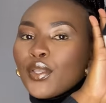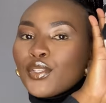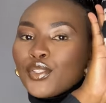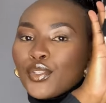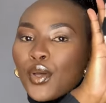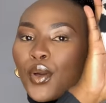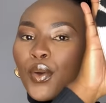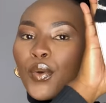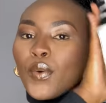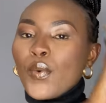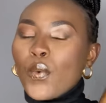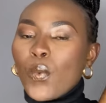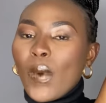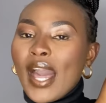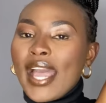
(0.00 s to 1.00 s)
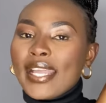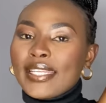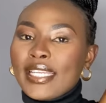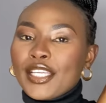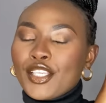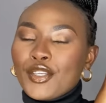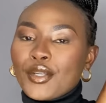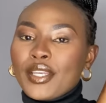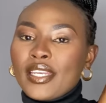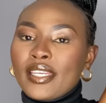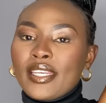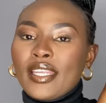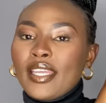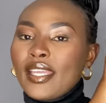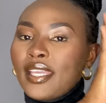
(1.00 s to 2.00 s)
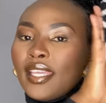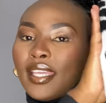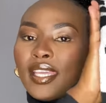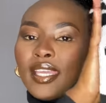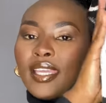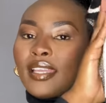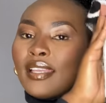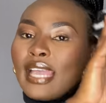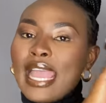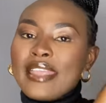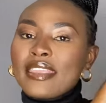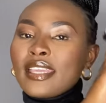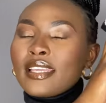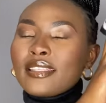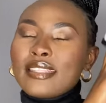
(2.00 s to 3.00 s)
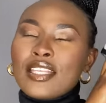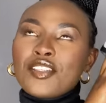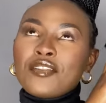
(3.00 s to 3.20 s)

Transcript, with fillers: so wide like you can i think it's such